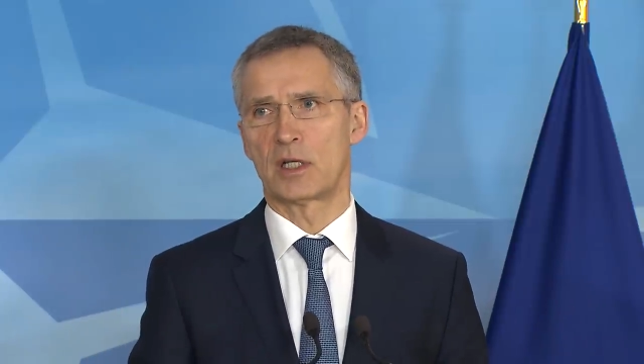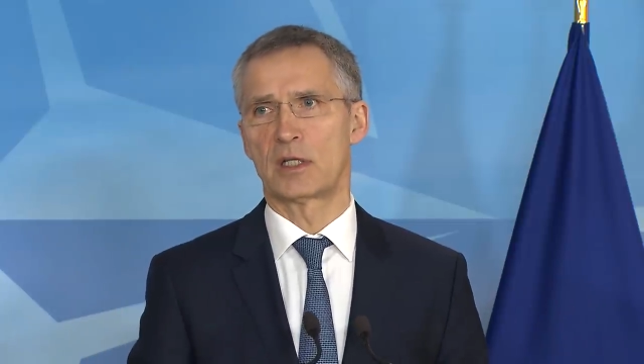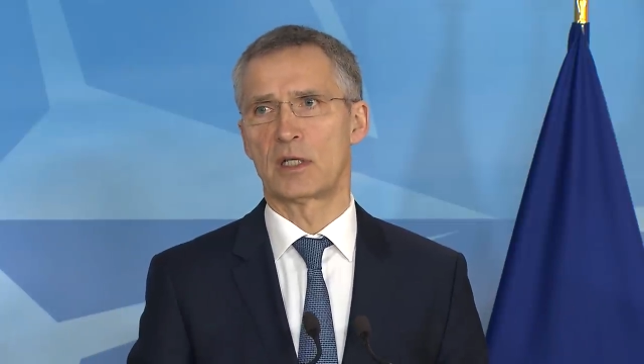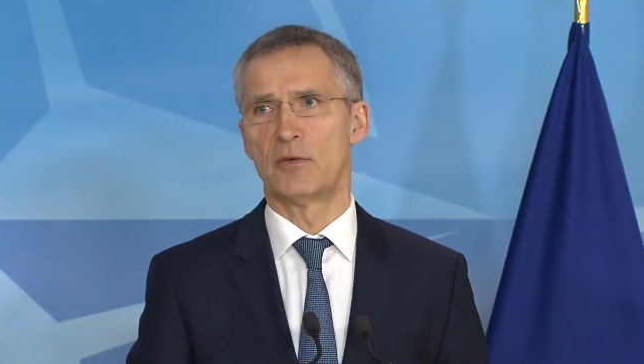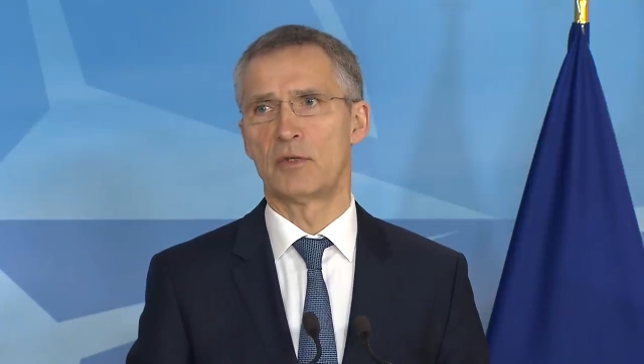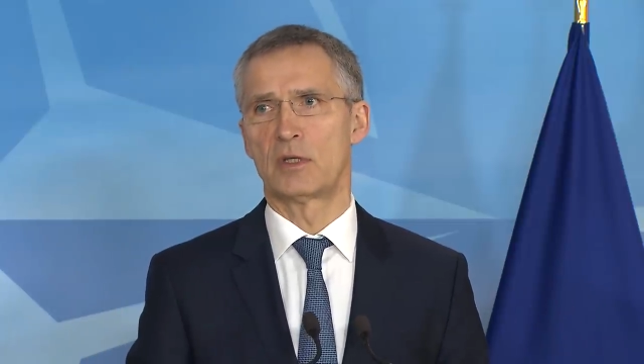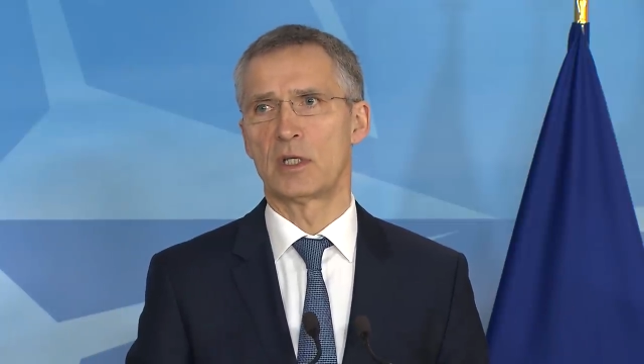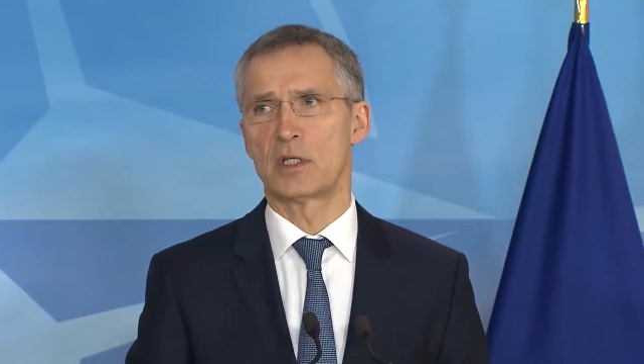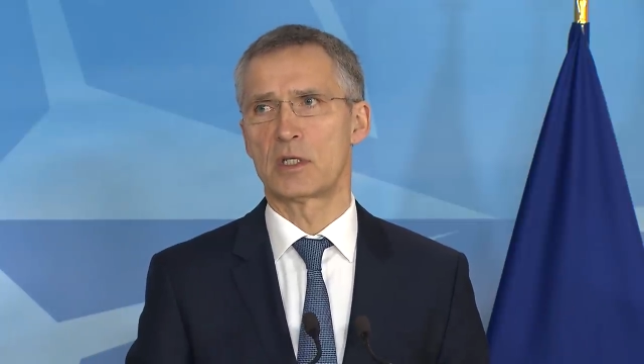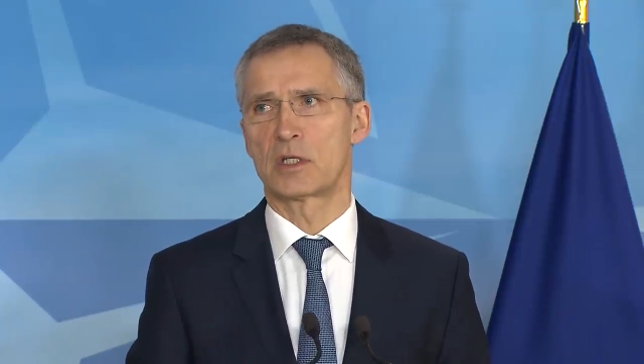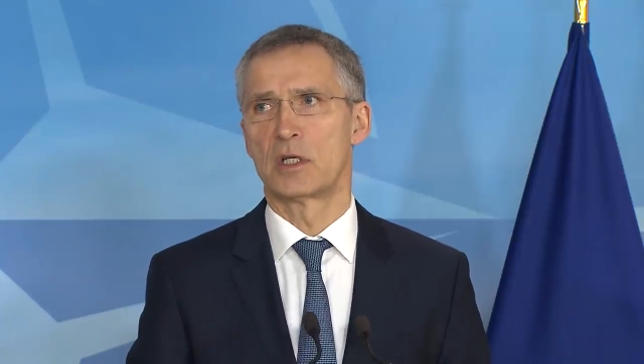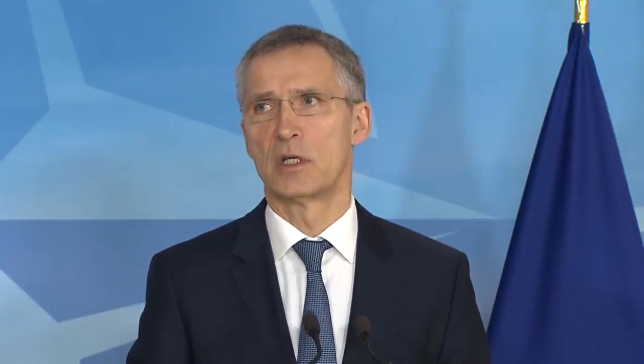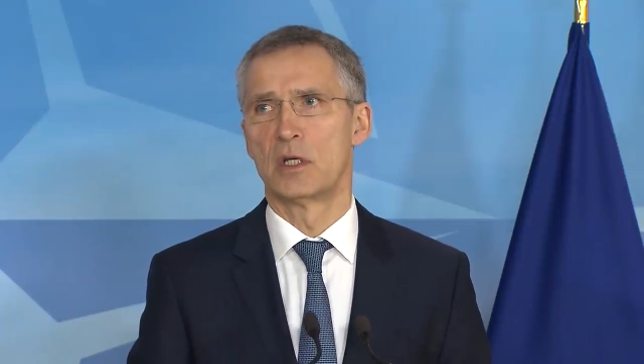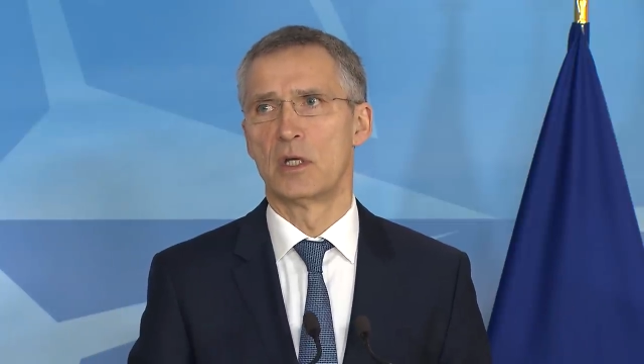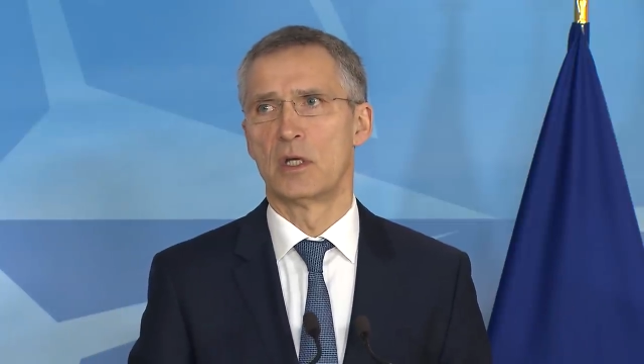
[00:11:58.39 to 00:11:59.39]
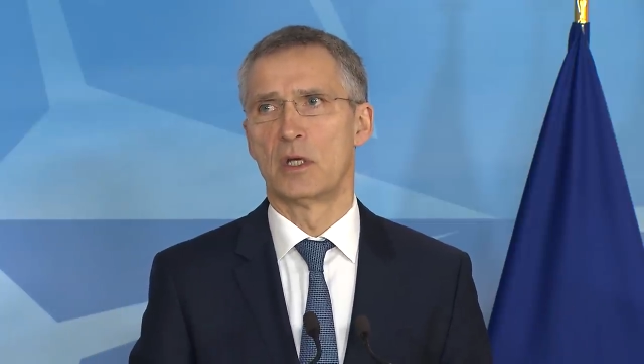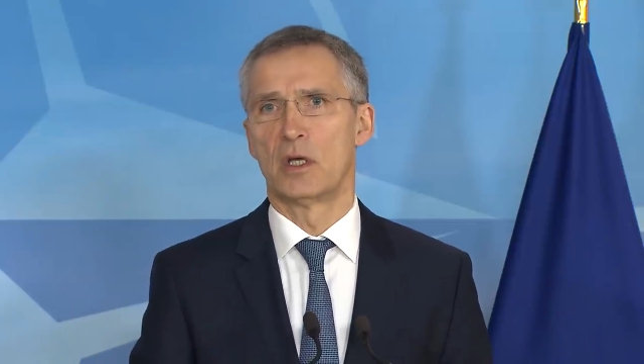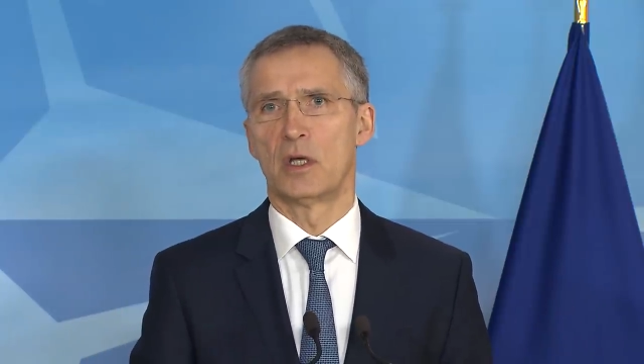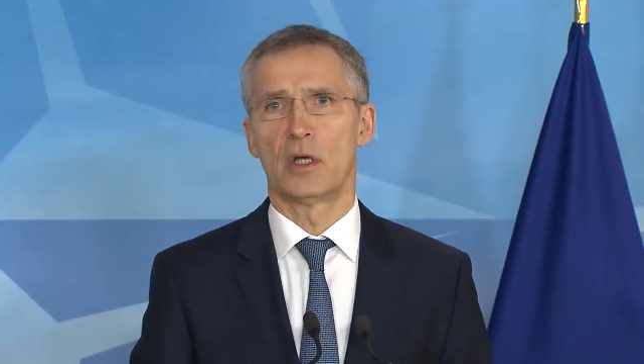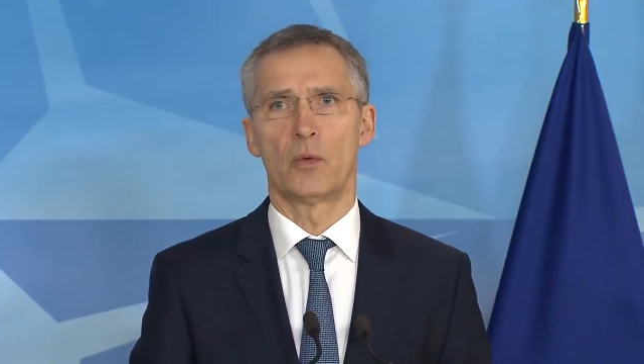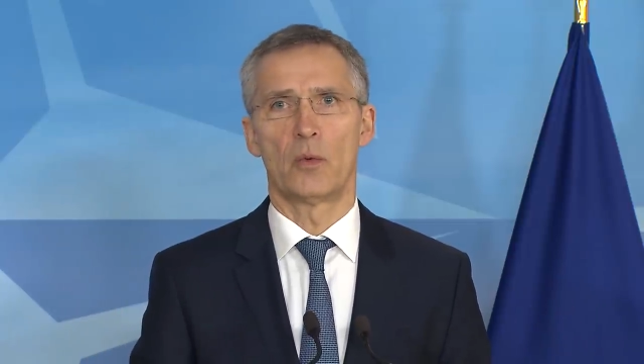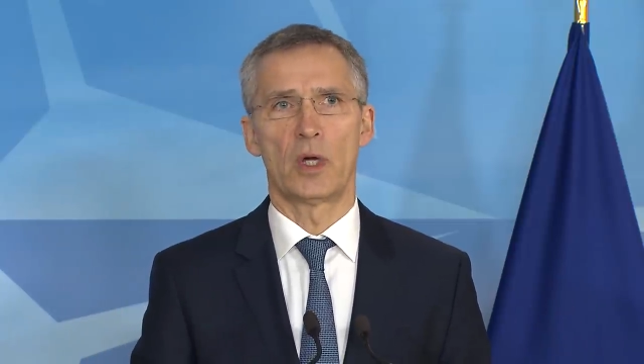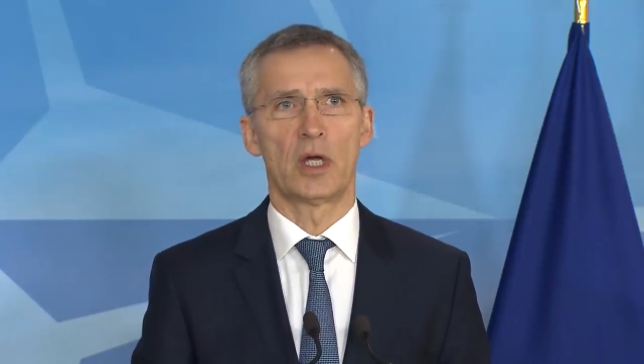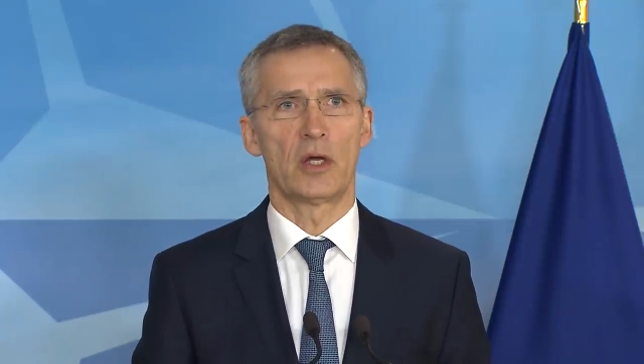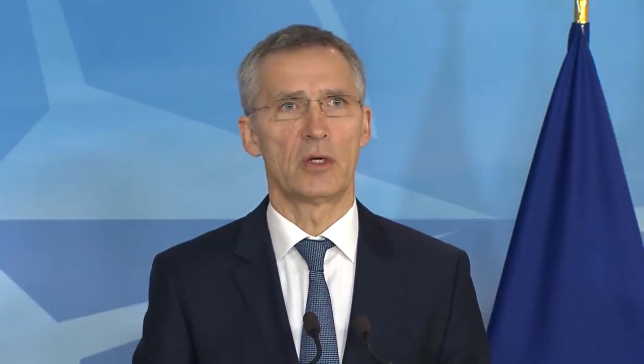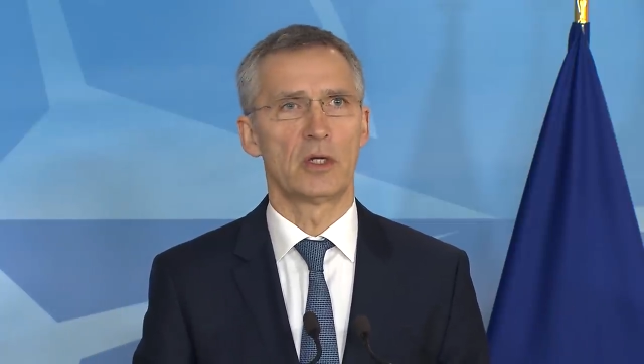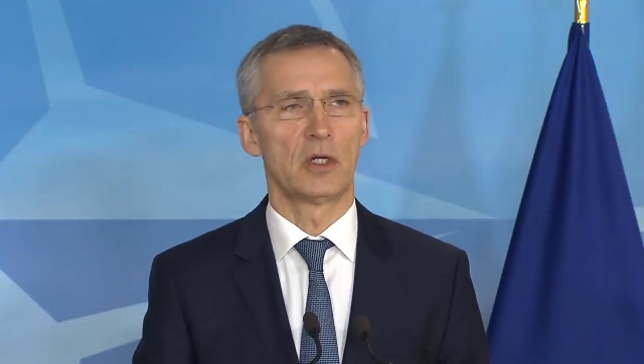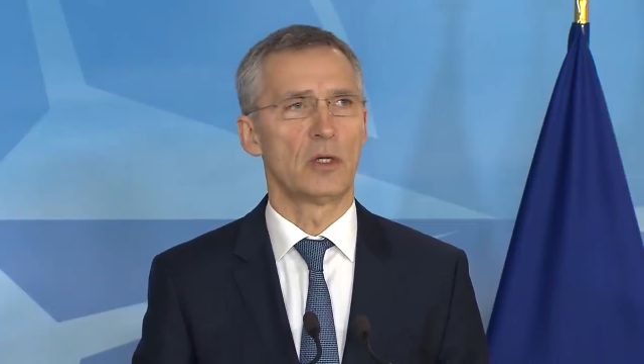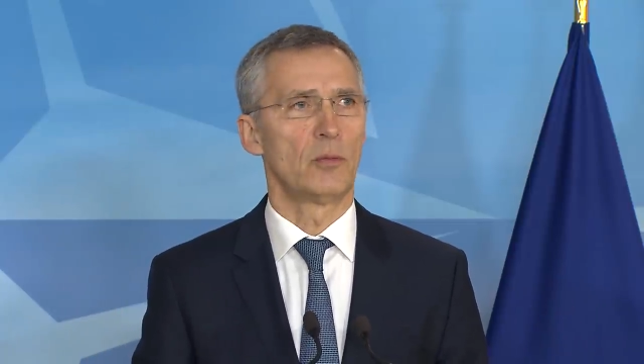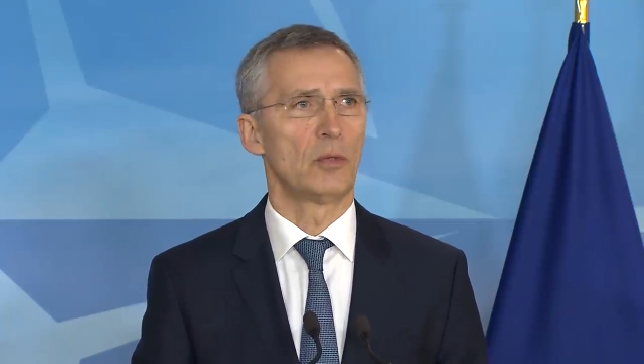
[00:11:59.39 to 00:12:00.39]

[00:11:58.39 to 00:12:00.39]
activities where